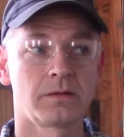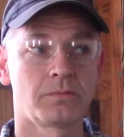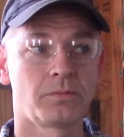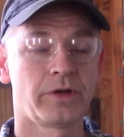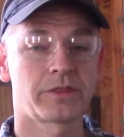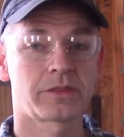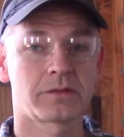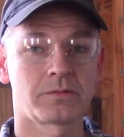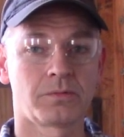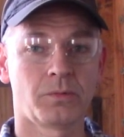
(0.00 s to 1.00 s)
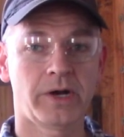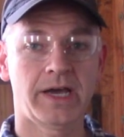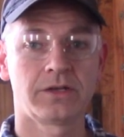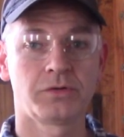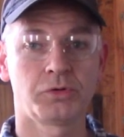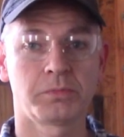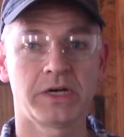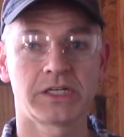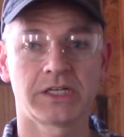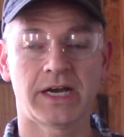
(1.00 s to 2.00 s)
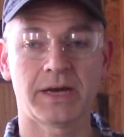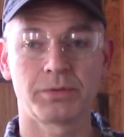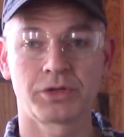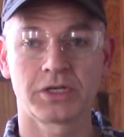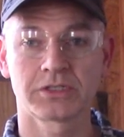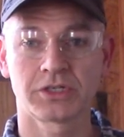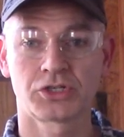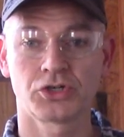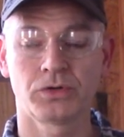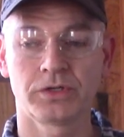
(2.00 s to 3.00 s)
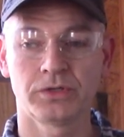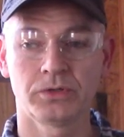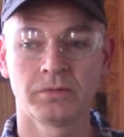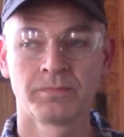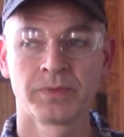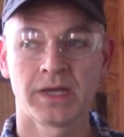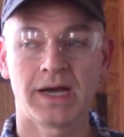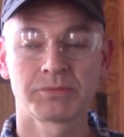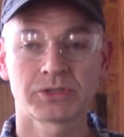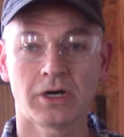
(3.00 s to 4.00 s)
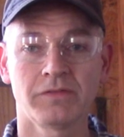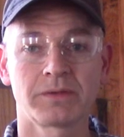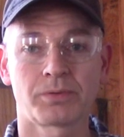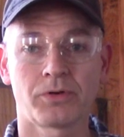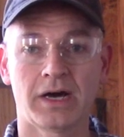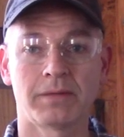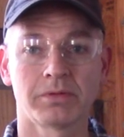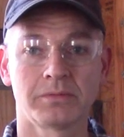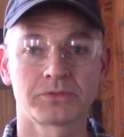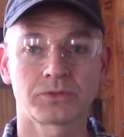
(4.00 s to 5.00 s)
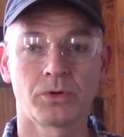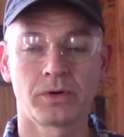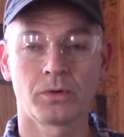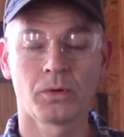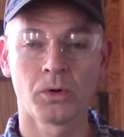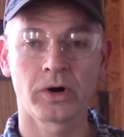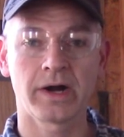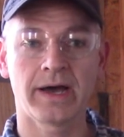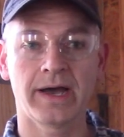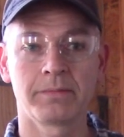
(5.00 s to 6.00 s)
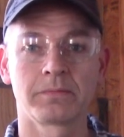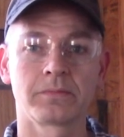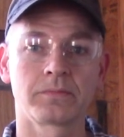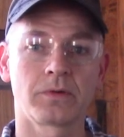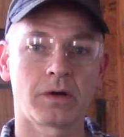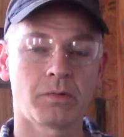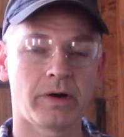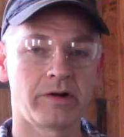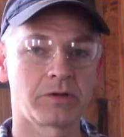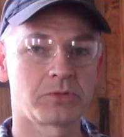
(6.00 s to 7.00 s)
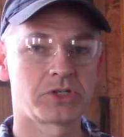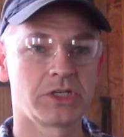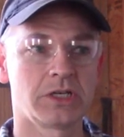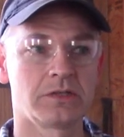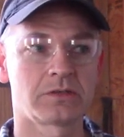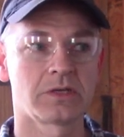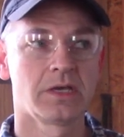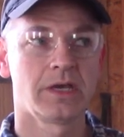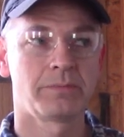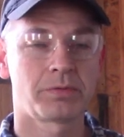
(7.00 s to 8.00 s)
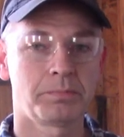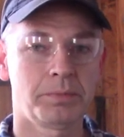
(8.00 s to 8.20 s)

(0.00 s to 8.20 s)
with what I do in my shop and things I show you. I'm solving problems, or I'm acquiring machines and